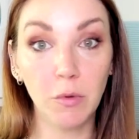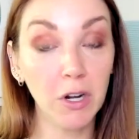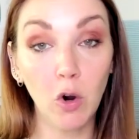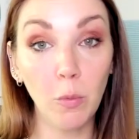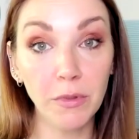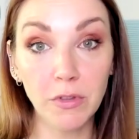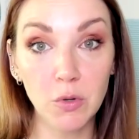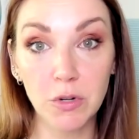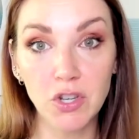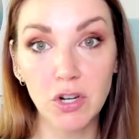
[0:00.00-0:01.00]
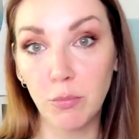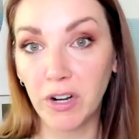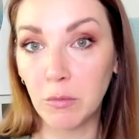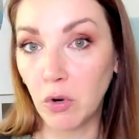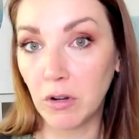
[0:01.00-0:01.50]
you want to open the doors to your
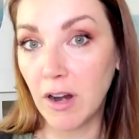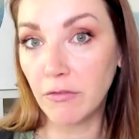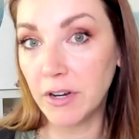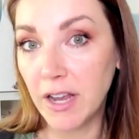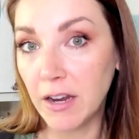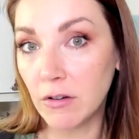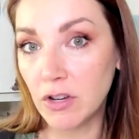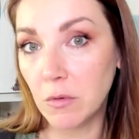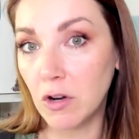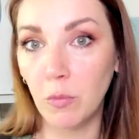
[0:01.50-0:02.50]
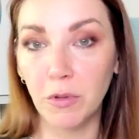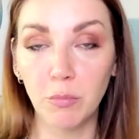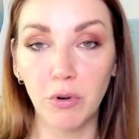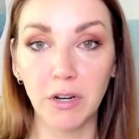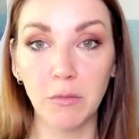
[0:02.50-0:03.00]
brick and mortar every day or do you want to open the
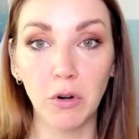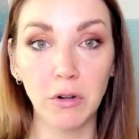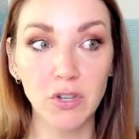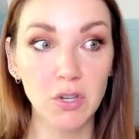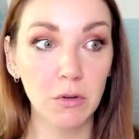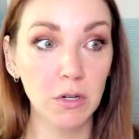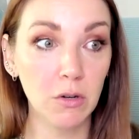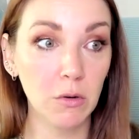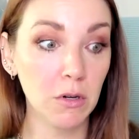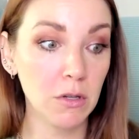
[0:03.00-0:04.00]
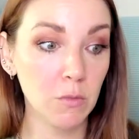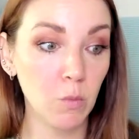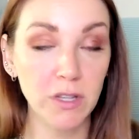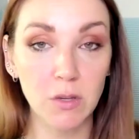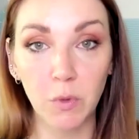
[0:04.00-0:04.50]
brick and mortar store doors
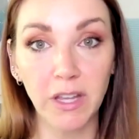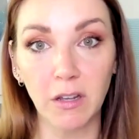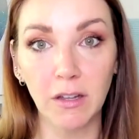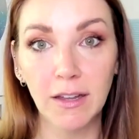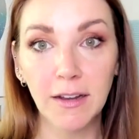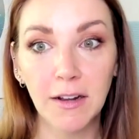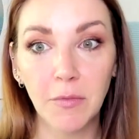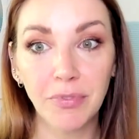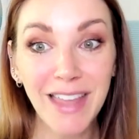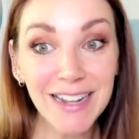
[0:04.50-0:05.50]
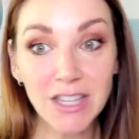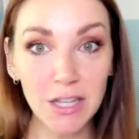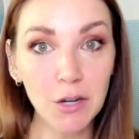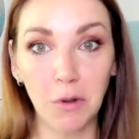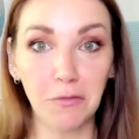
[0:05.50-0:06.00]
once a week? That's
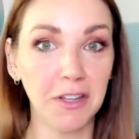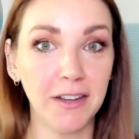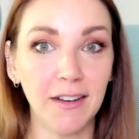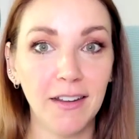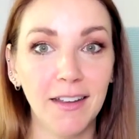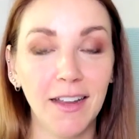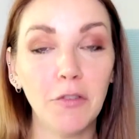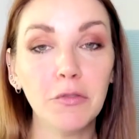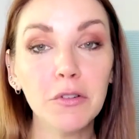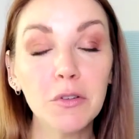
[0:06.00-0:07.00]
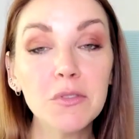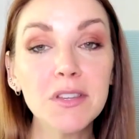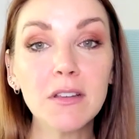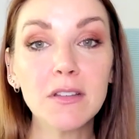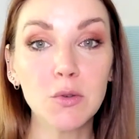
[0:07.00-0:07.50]
the equivalent. If you're
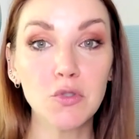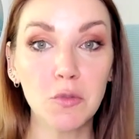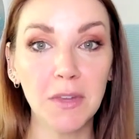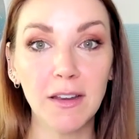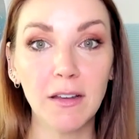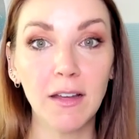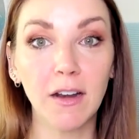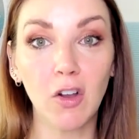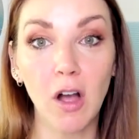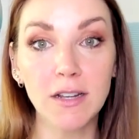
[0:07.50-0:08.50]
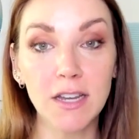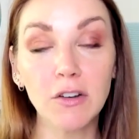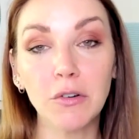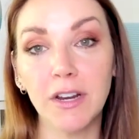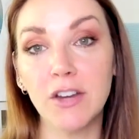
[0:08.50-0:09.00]
using social media and
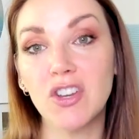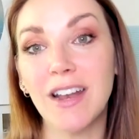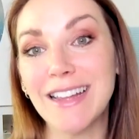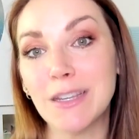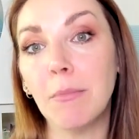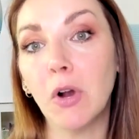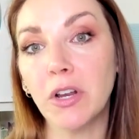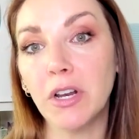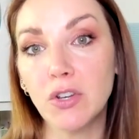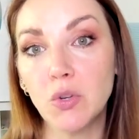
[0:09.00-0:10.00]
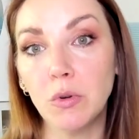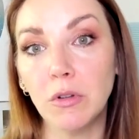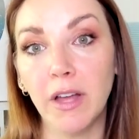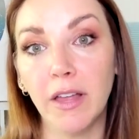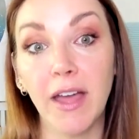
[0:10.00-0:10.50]
content creation as a marketing
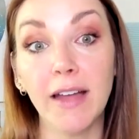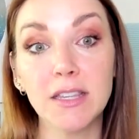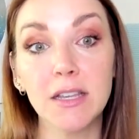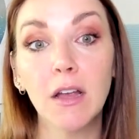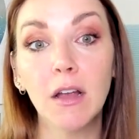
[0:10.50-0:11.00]
tool, and that's